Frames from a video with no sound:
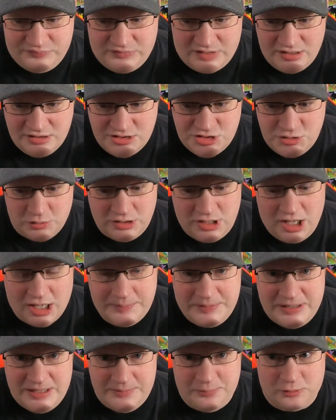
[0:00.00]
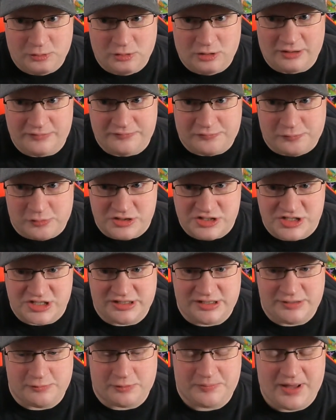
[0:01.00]
so a lot of people,
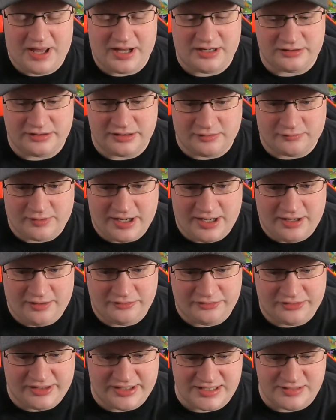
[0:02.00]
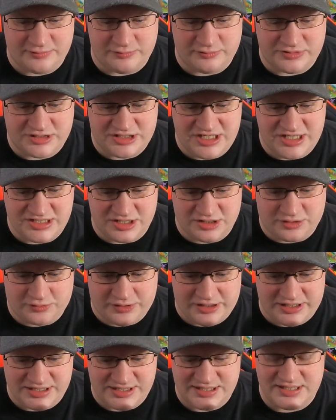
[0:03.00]
unfortunately, were peddling around that Season
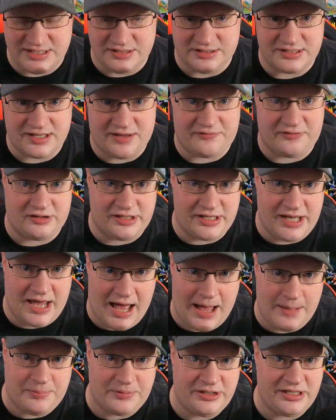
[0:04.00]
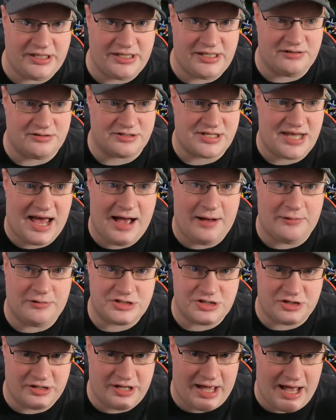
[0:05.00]
three is still definitely happening. Here's how it's
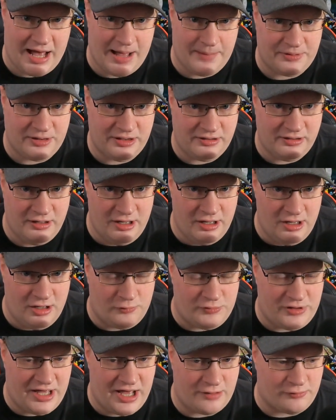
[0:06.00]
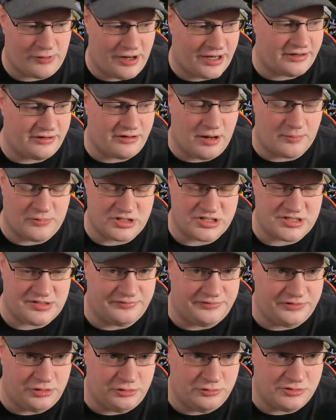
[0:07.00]
going to happen. We had record numbers of
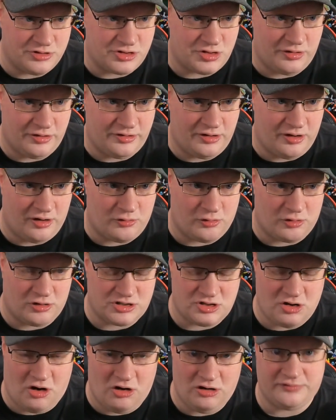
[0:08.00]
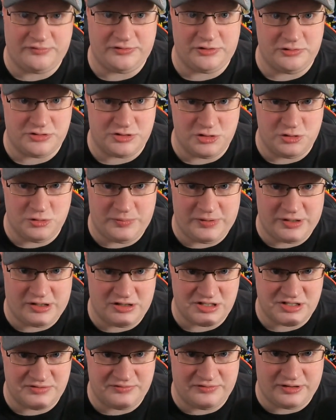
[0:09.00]
views on across all of YouTube
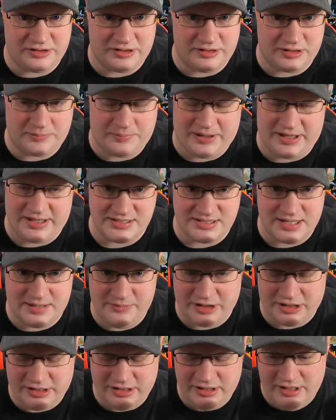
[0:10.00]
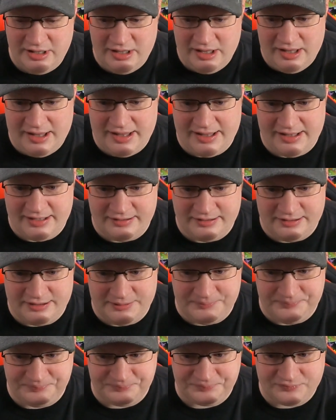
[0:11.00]
because of the, the pandemic. And
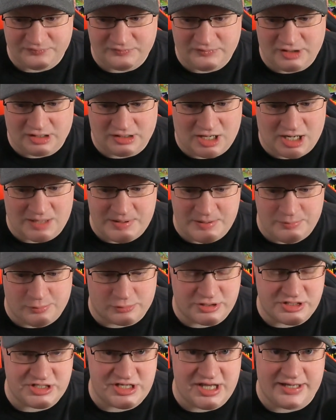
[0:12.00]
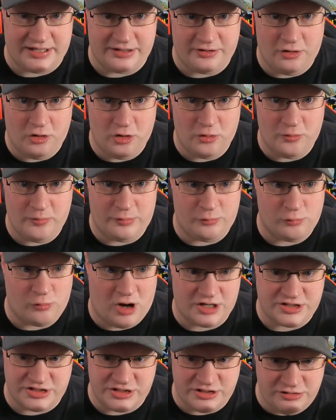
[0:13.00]
um, a lot of people were staying at home and
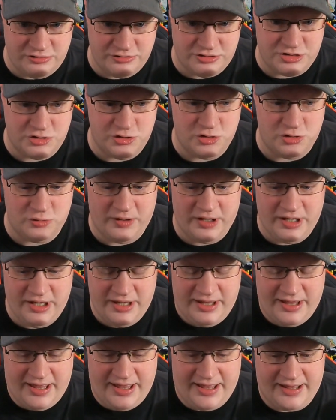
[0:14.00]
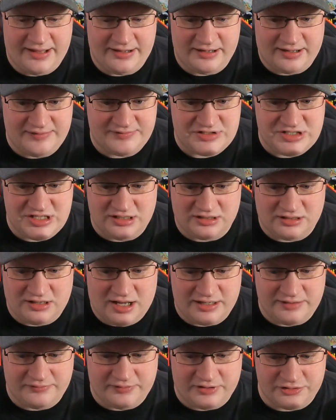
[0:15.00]
watching YouTube. And I've seen a
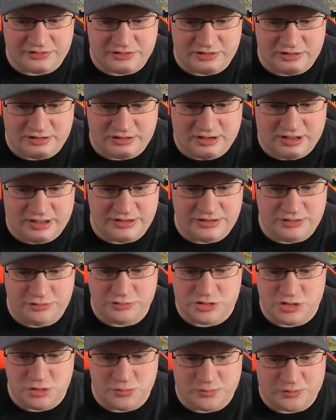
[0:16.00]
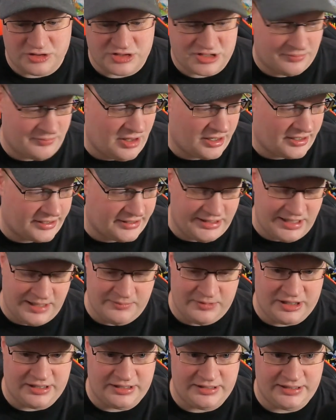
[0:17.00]
lot of other uh, YouTubers, I'm not going to name
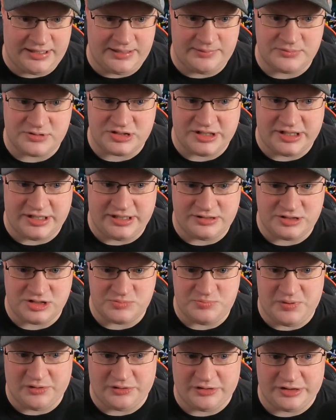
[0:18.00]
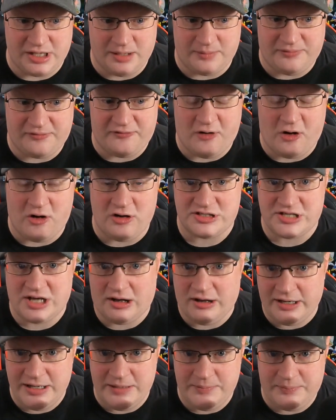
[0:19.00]
any names, like just building up false
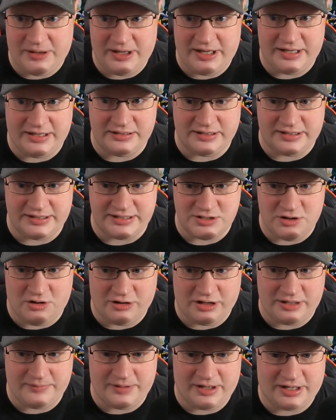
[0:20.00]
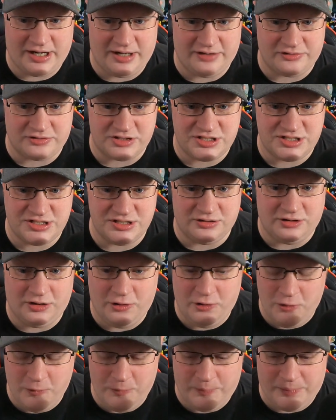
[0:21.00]
hype and like talking about how there's still
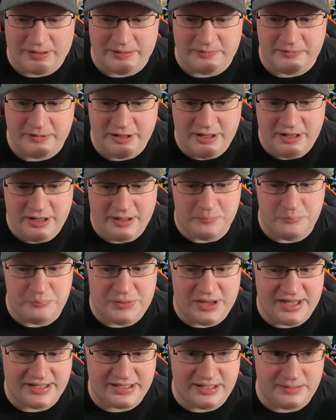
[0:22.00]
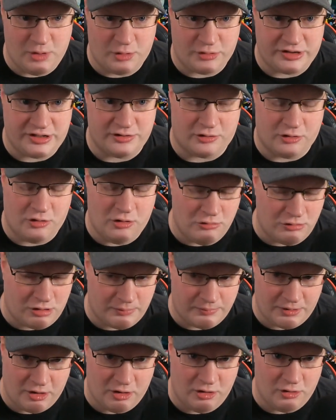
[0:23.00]
hope and begging Motohiro
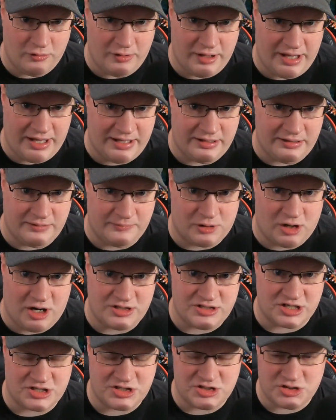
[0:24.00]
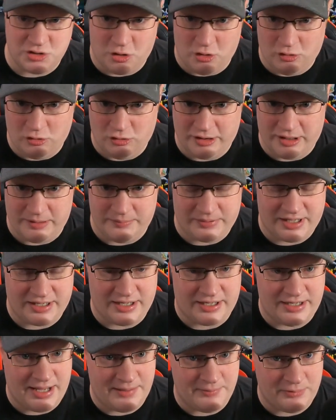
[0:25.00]
Okubo and Project Soul and
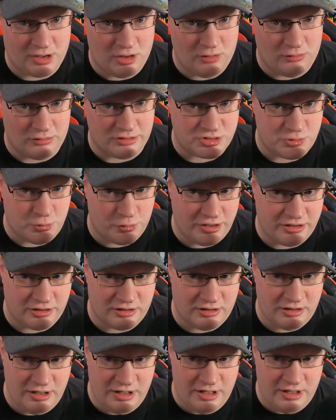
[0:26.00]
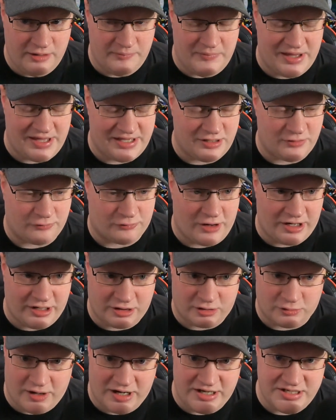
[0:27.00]
Bandai Namco on Twitter, making Reddit
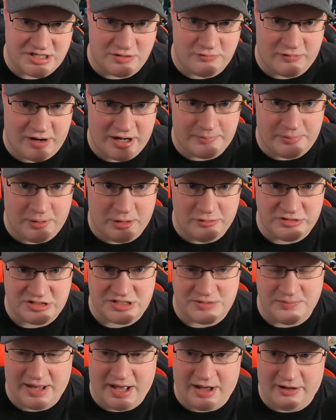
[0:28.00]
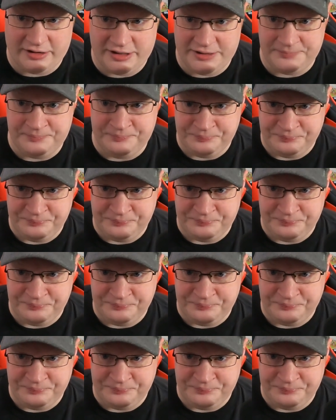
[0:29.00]
threads and Reddit posts about it.